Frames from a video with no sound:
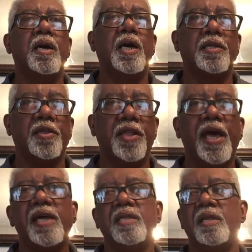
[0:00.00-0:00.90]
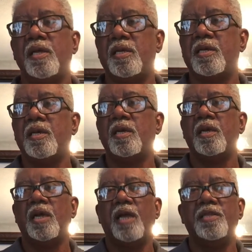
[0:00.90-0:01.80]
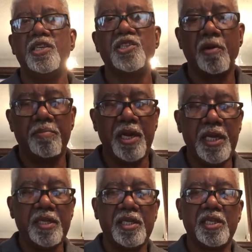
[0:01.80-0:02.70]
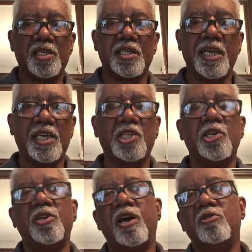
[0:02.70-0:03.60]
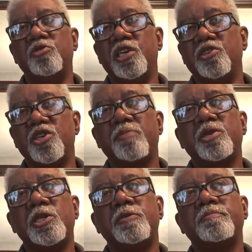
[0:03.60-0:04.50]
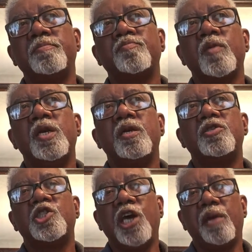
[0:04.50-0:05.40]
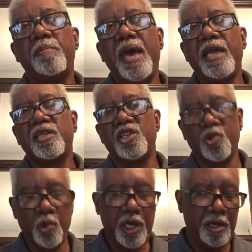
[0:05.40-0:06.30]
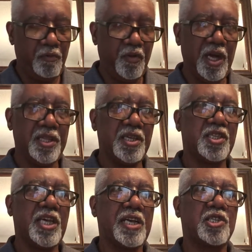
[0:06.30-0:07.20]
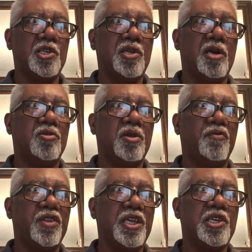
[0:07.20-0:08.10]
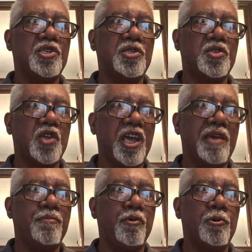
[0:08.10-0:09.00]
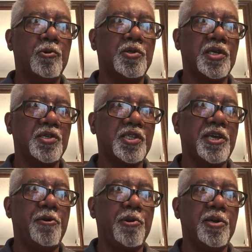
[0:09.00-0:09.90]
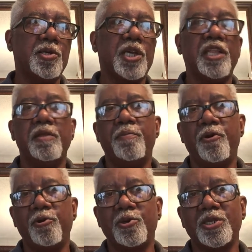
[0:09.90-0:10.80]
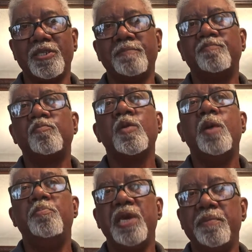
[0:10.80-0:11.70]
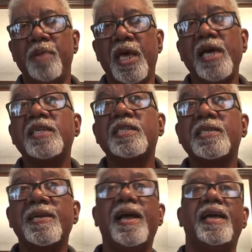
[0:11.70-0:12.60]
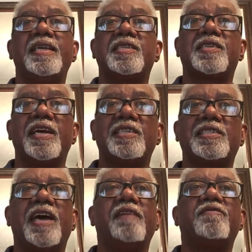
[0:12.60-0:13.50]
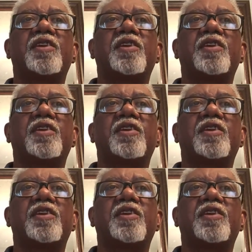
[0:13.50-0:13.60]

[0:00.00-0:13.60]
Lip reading: Other than that, this complete this section on the Egyptian. Check back this week for this section on the Phoenicians, the Hebrews, the Assyrians, and the Persians. Be blessed and stay safe.